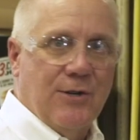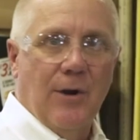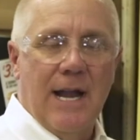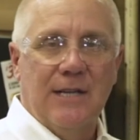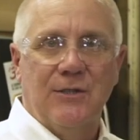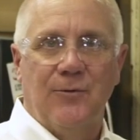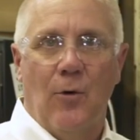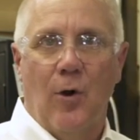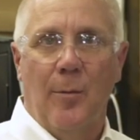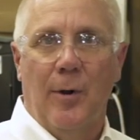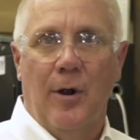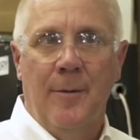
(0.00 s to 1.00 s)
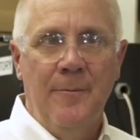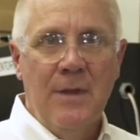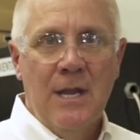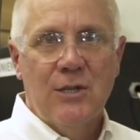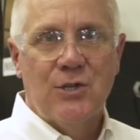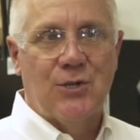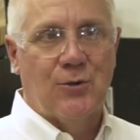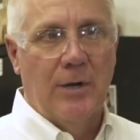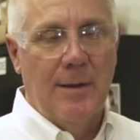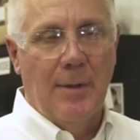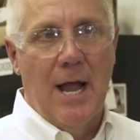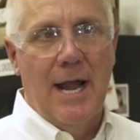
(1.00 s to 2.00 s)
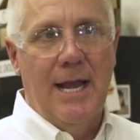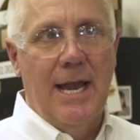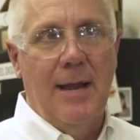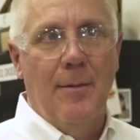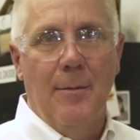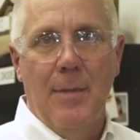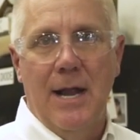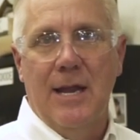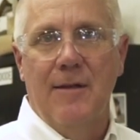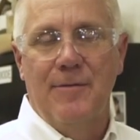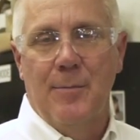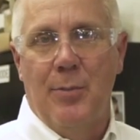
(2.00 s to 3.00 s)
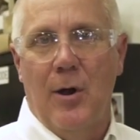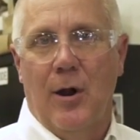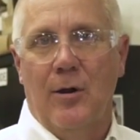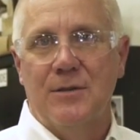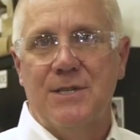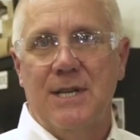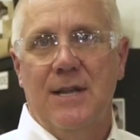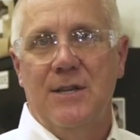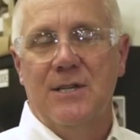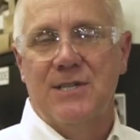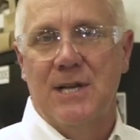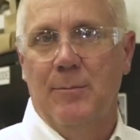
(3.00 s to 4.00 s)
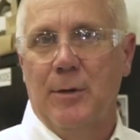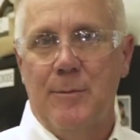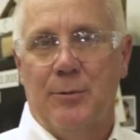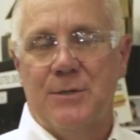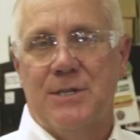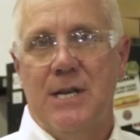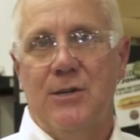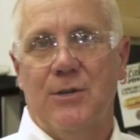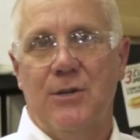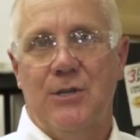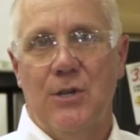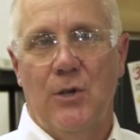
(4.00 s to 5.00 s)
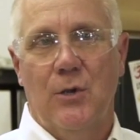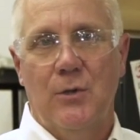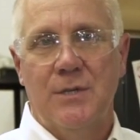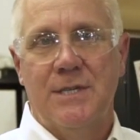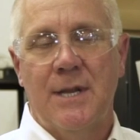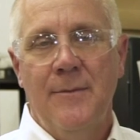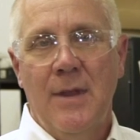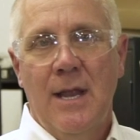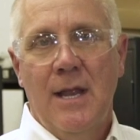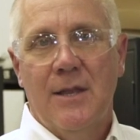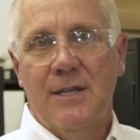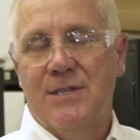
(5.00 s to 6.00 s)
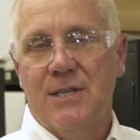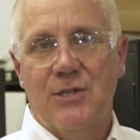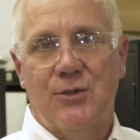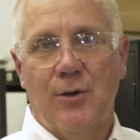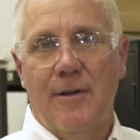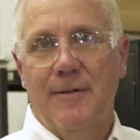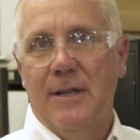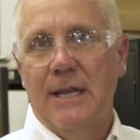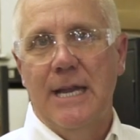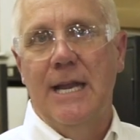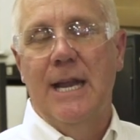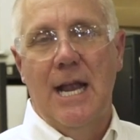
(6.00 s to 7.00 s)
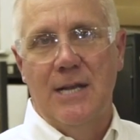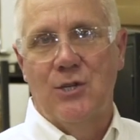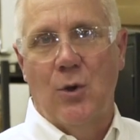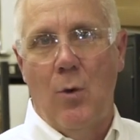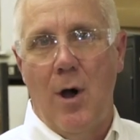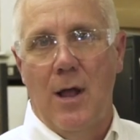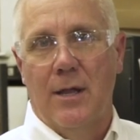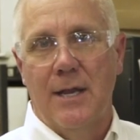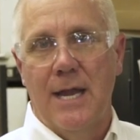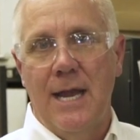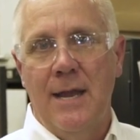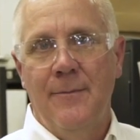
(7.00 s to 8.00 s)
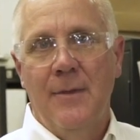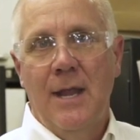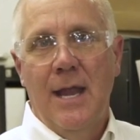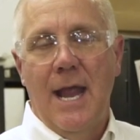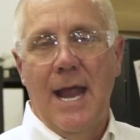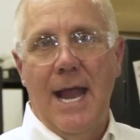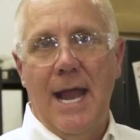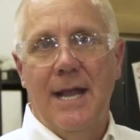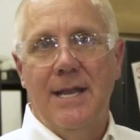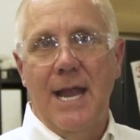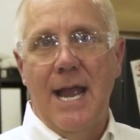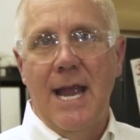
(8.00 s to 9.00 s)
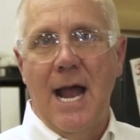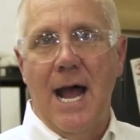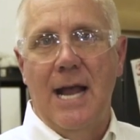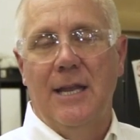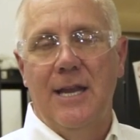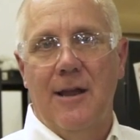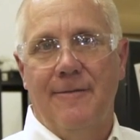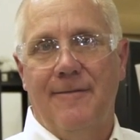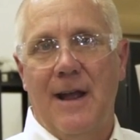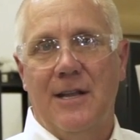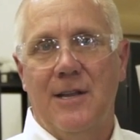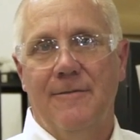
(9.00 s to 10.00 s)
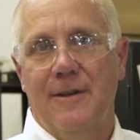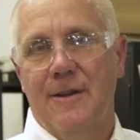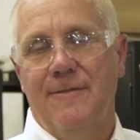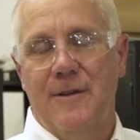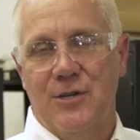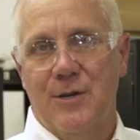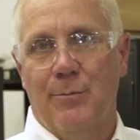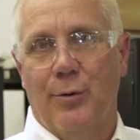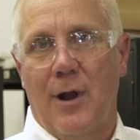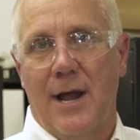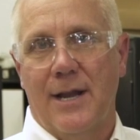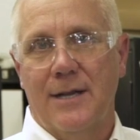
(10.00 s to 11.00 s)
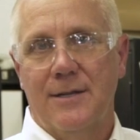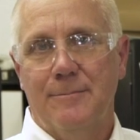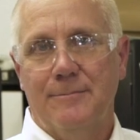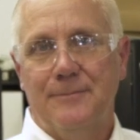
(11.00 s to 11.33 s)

transformer, streamlining many of the parts and the assembly procedures used. This has driven leading edge quality and a highly effective and efficient product.